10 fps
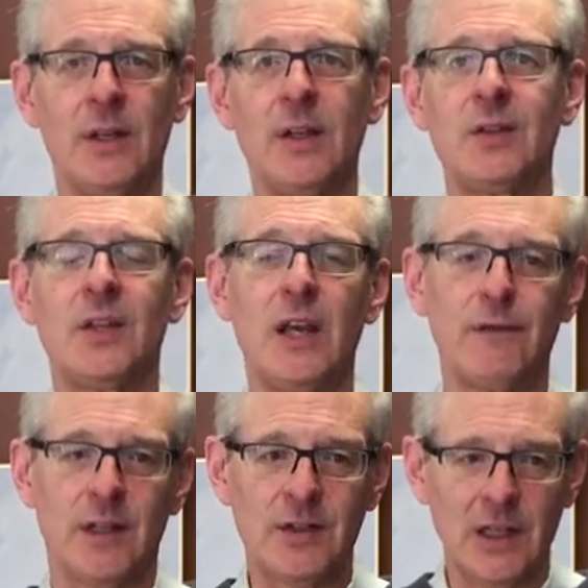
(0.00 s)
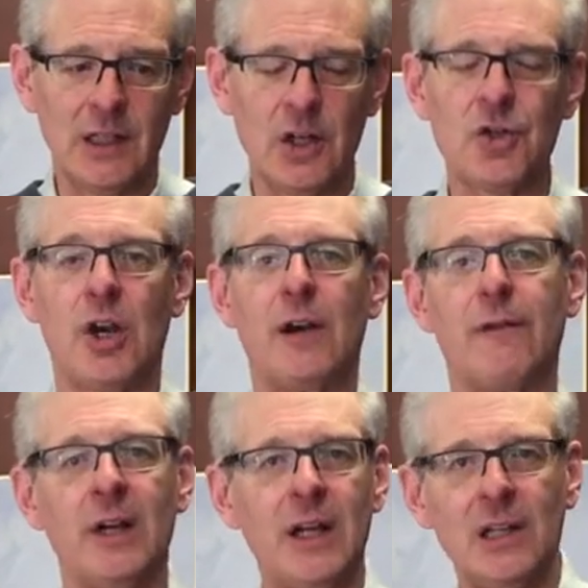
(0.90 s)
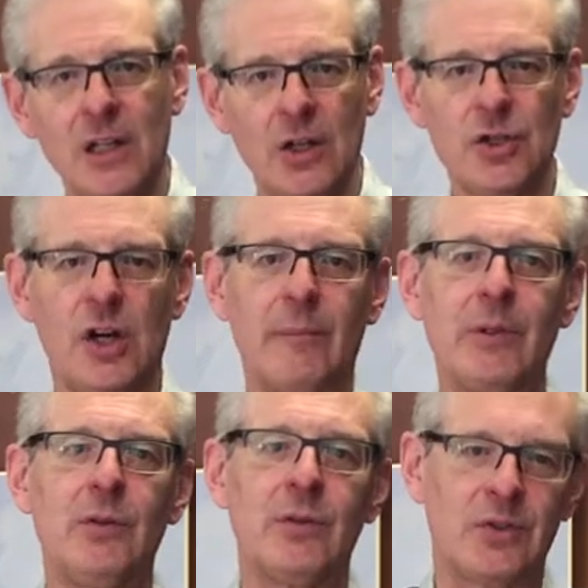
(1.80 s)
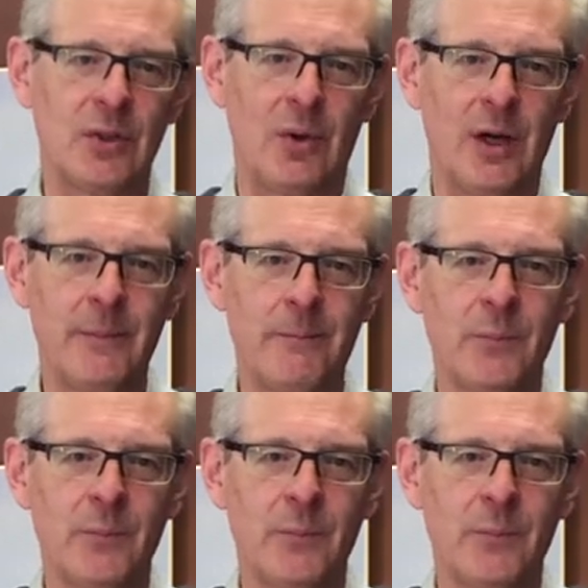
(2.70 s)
They save, let's say, a little jar of red, a little jar of blue, and so on.